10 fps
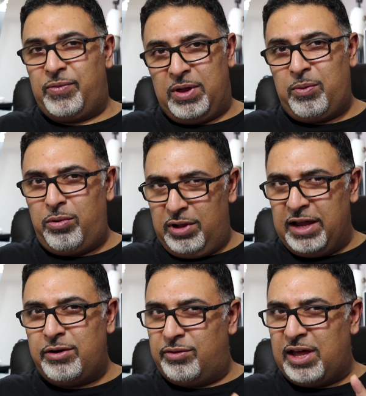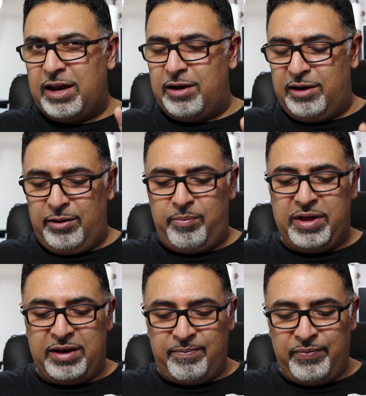and we'll get into that in a little
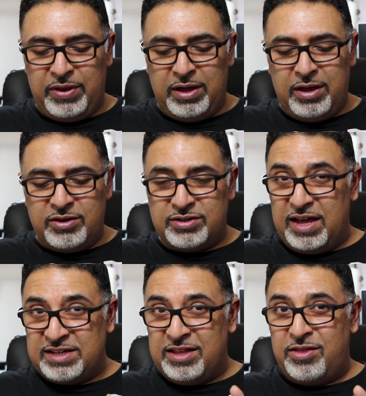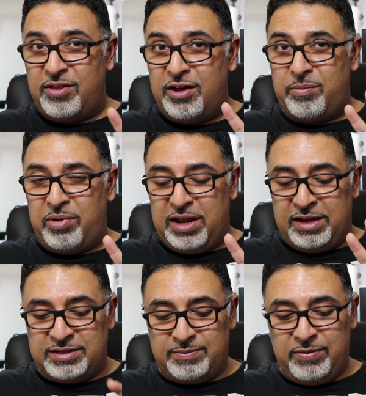bit. So that's in third
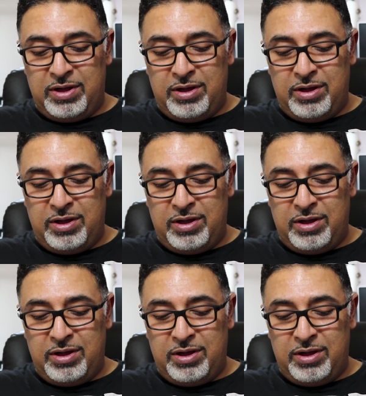place.